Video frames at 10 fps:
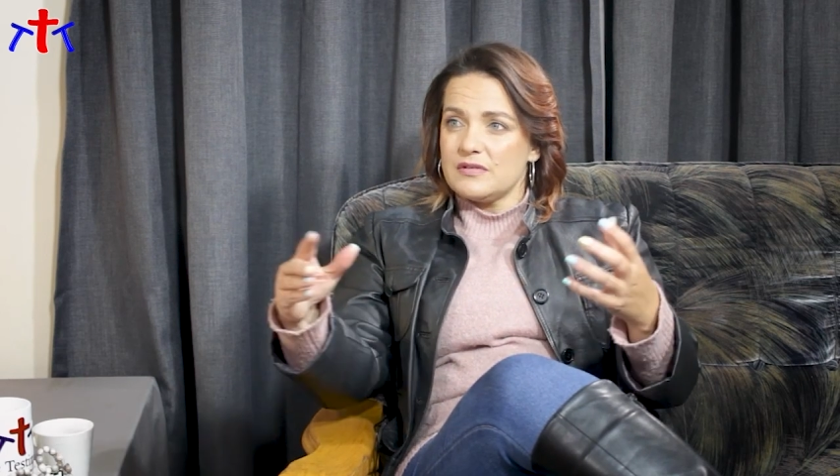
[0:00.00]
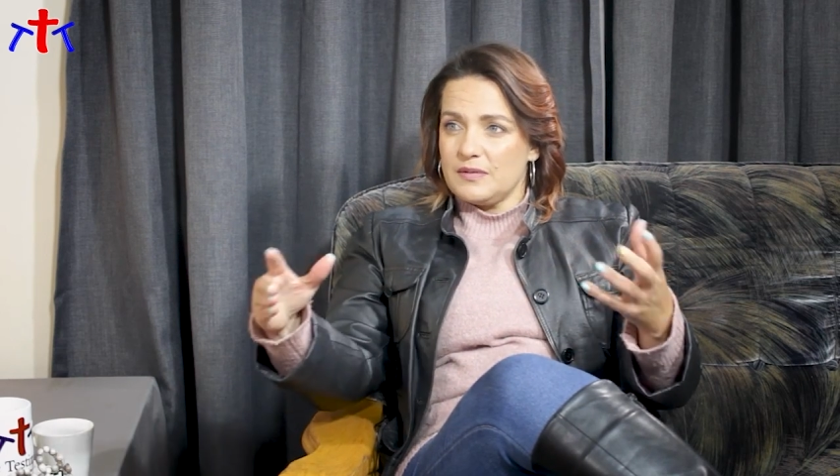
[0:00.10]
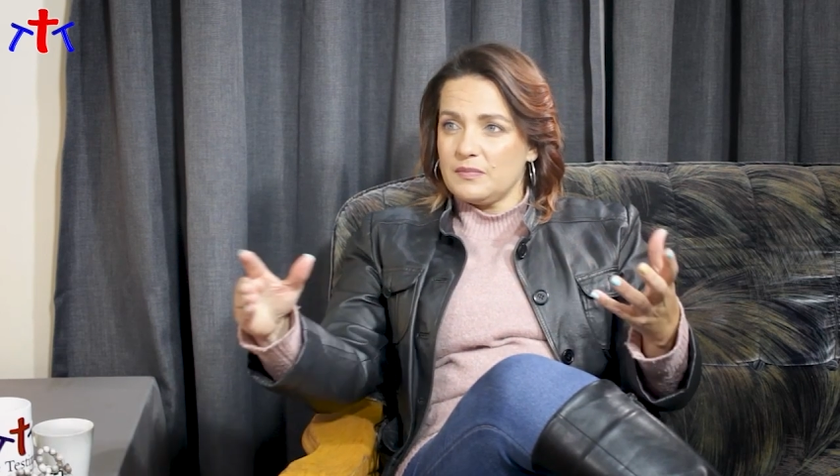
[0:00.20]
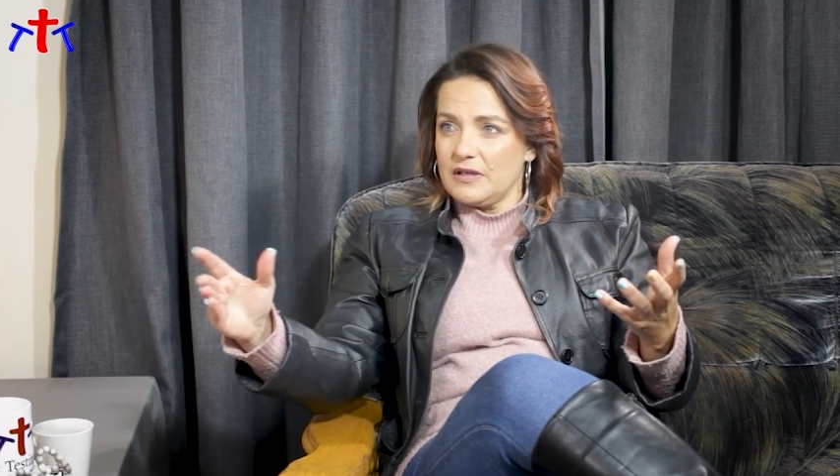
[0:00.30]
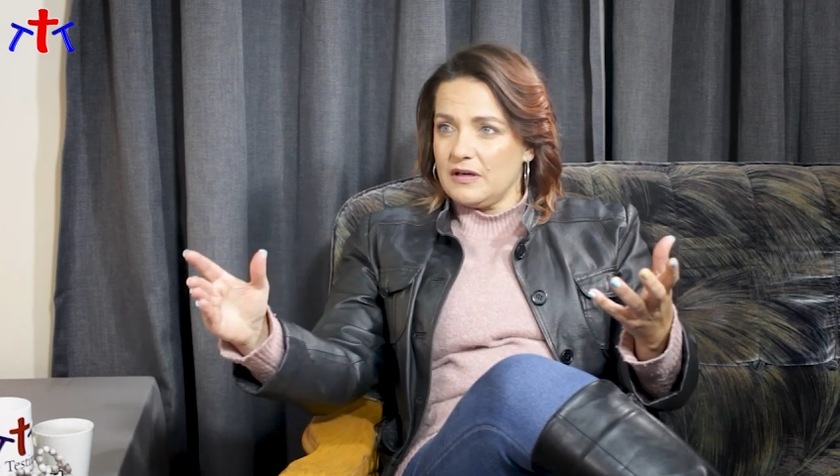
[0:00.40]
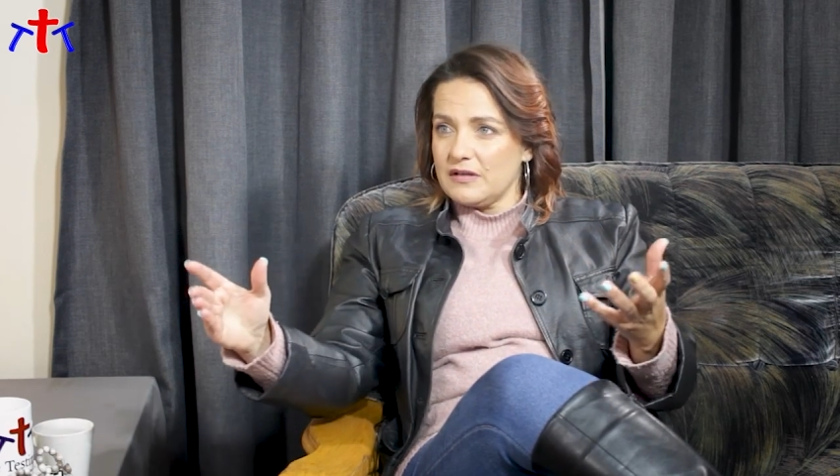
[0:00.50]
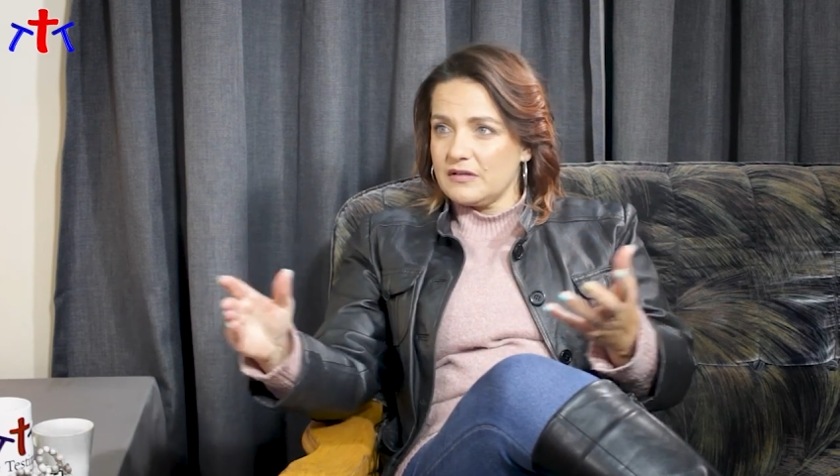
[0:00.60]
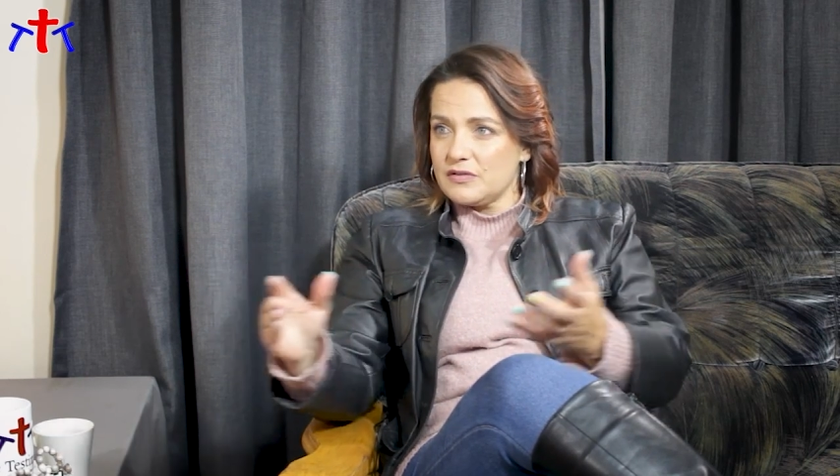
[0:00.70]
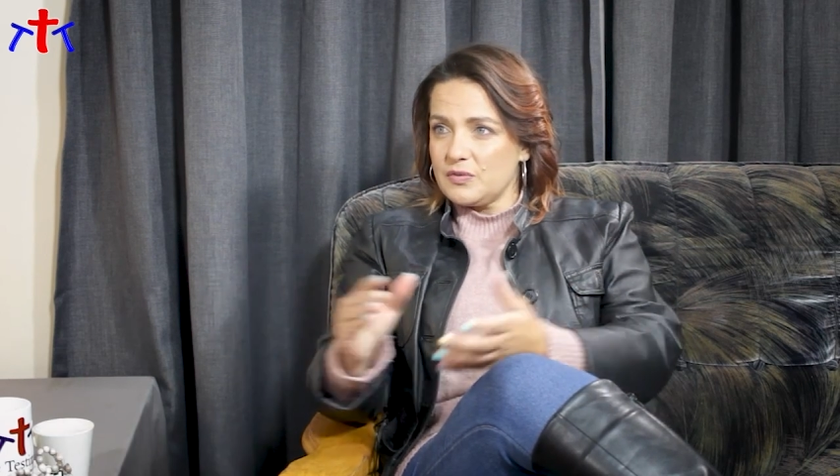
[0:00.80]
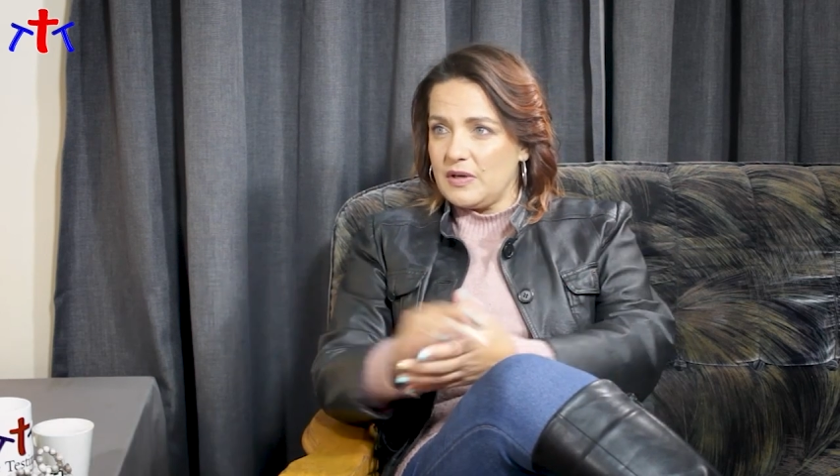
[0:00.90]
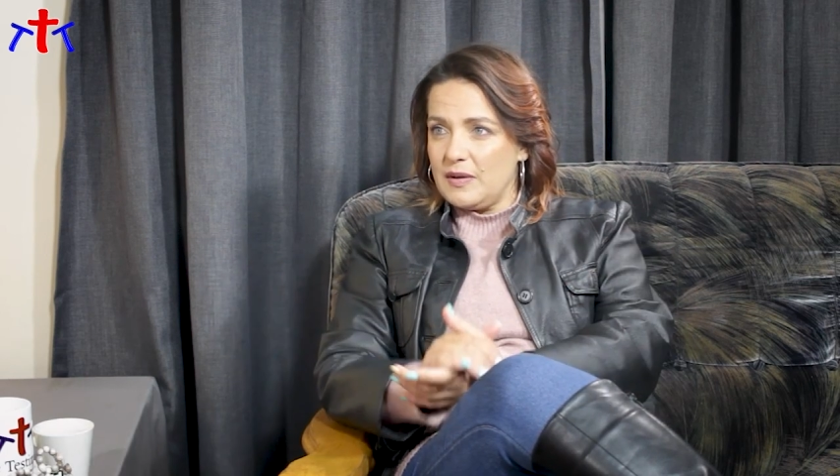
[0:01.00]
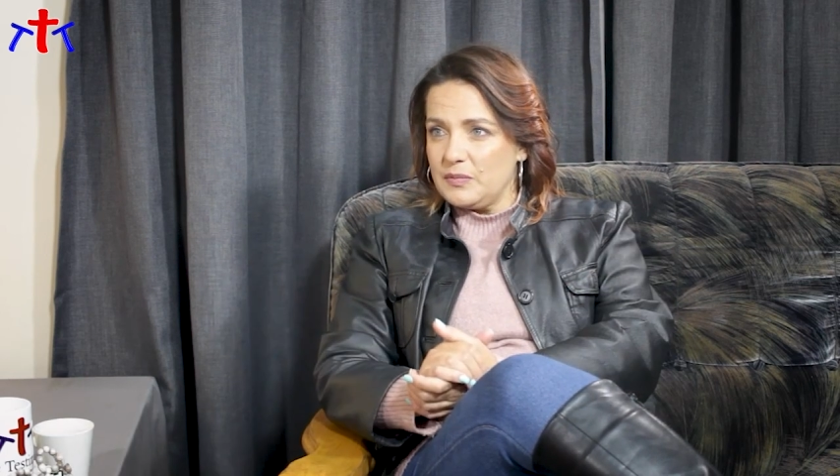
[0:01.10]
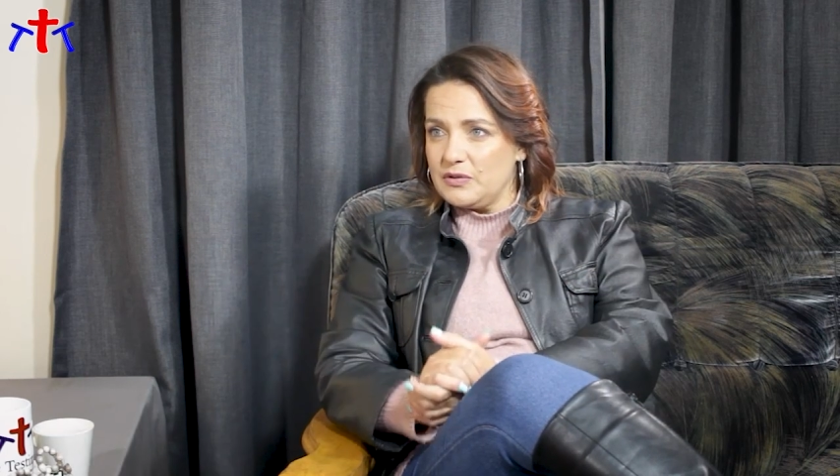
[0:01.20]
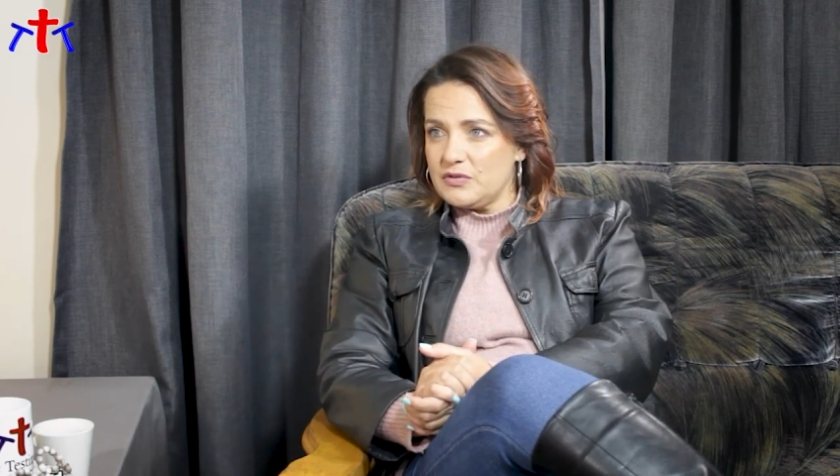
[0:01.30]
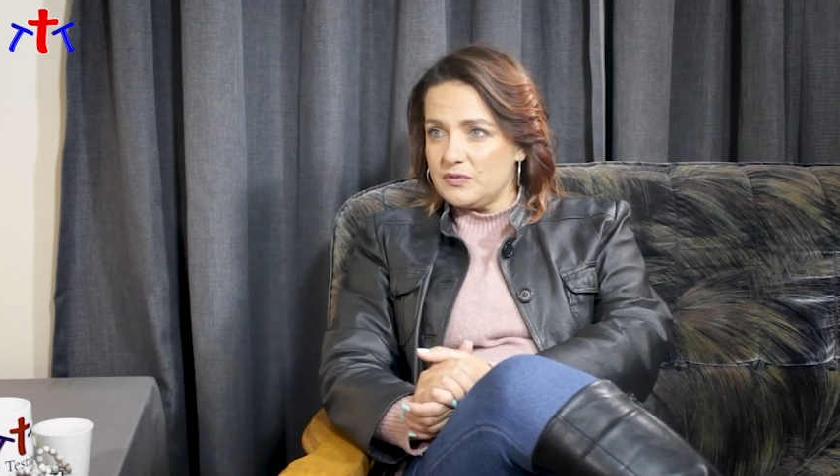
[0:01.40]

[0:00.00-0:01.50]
something like this would happen